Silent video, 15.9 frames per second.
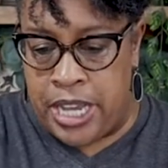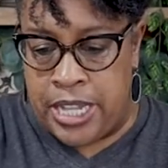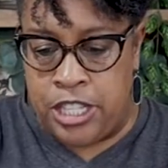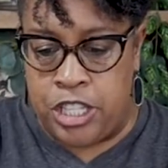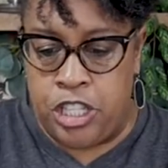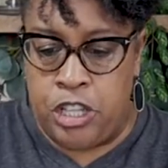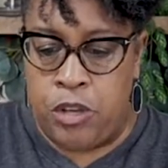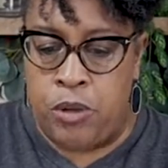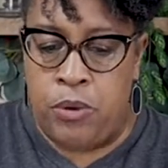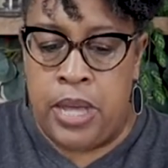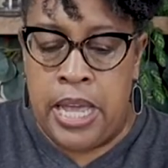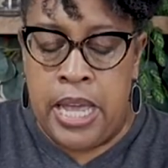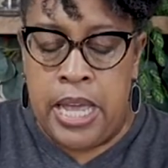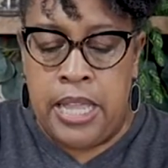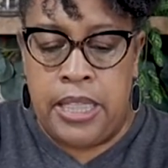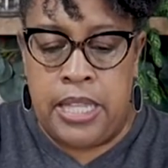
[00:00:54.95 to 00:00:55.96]
And so
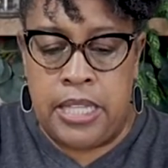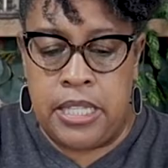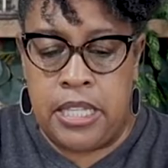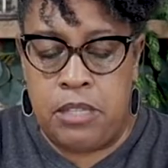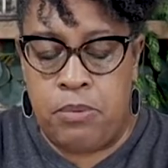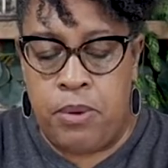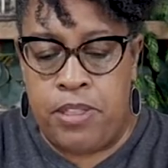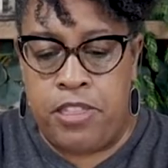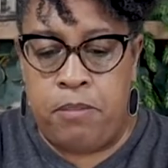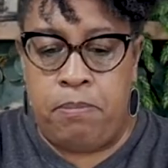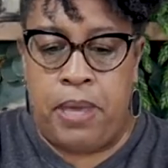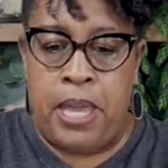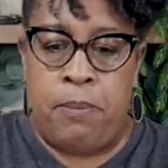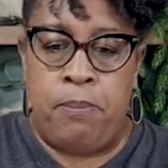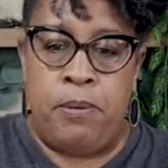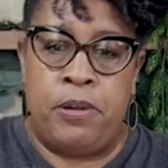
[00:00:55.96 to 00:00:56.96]
this is what the
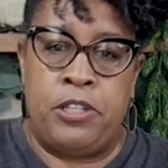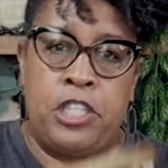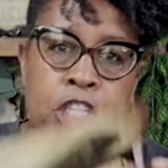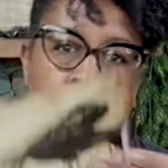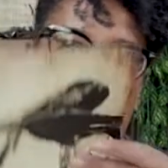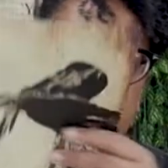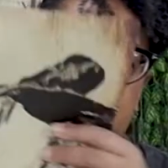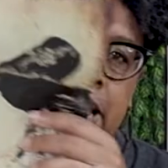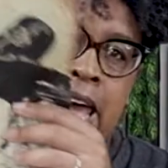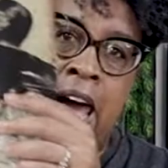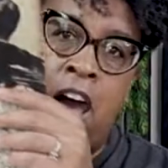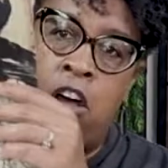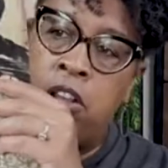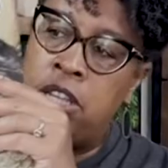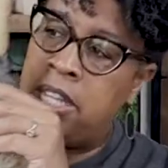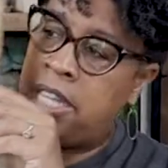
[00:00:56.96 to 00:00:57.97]
paper started
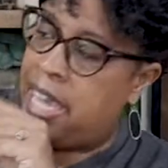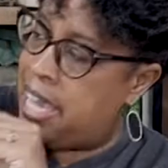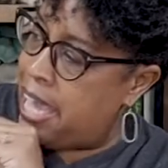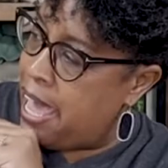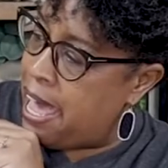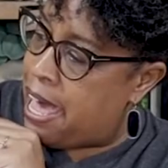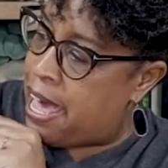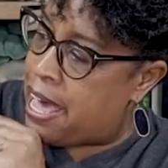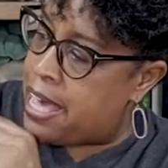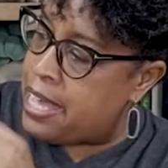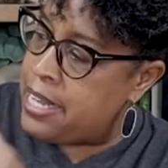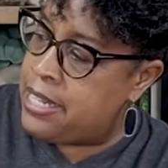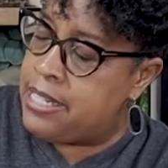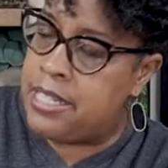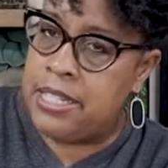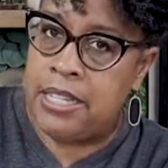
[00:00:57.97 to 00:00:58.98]
out looking
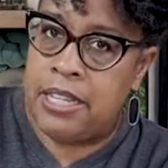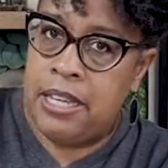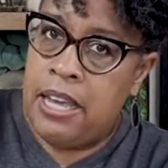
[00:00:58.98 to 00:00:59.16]
at.